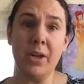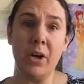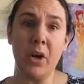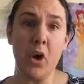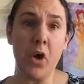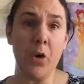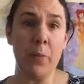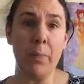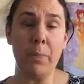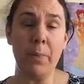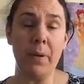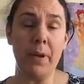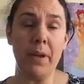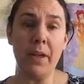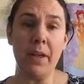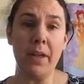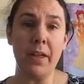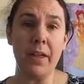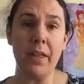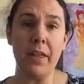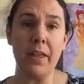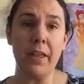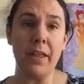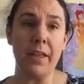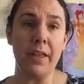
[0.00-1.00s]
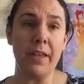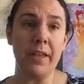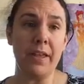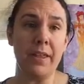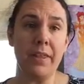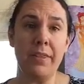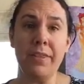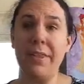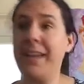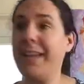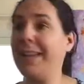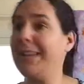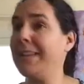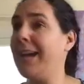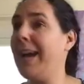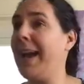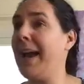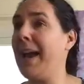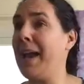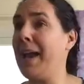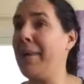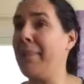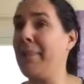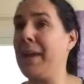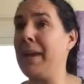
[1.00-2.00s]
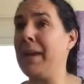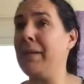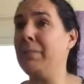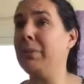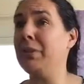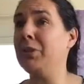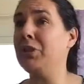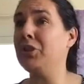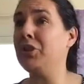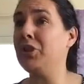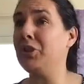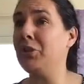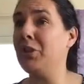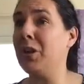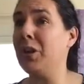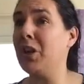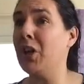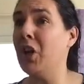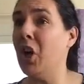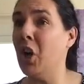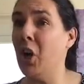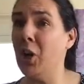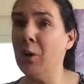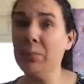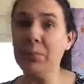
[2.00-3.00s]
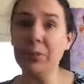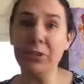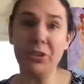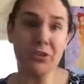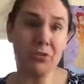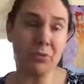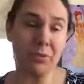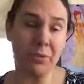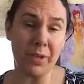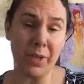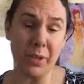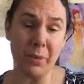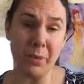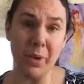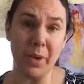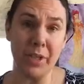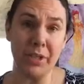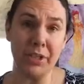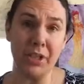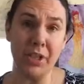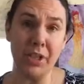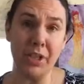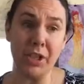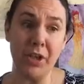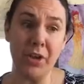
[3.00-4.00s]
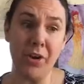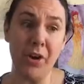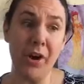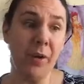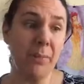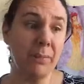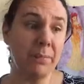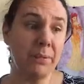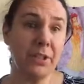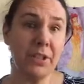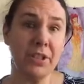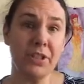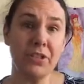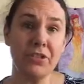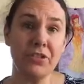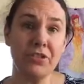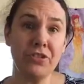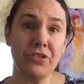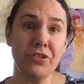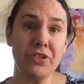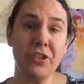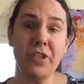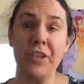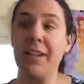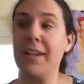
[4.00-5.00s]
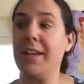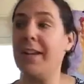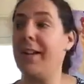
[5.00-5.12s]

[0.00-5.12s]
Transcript: hope that I am able to accomplish what I want to accomplish.